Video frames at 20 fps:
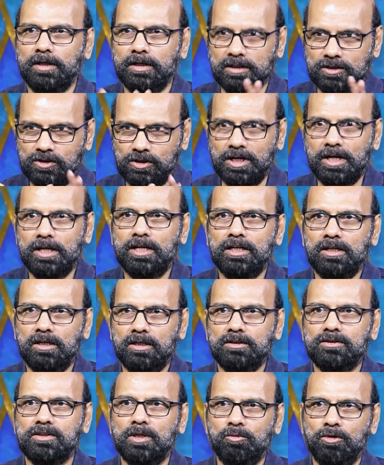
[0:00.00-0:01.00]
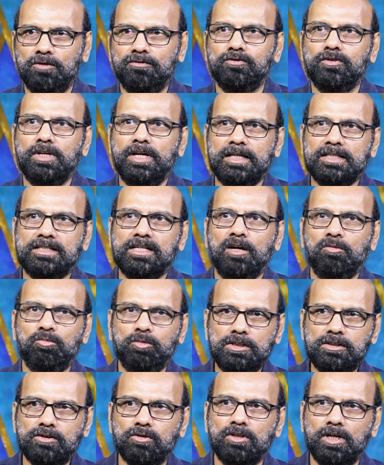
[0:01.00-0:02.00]
sharing some of the
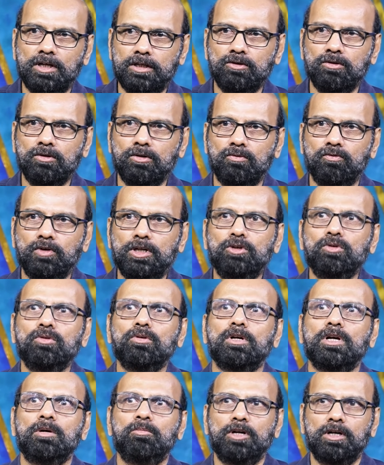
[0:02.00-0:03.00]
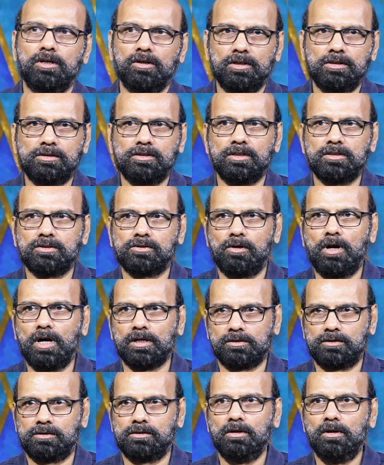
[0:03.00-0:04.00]
examples so that, you know, when you come across such
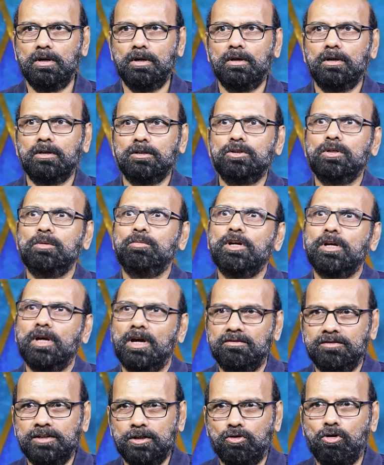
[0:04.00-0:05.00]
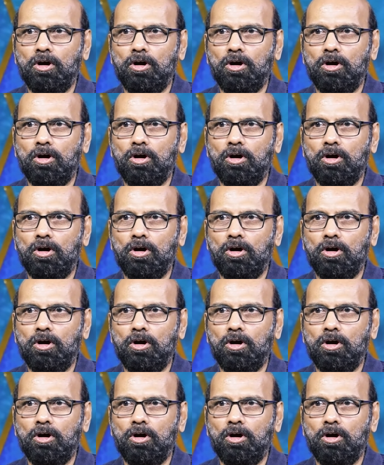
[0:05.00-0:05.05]
stocks, you'll be having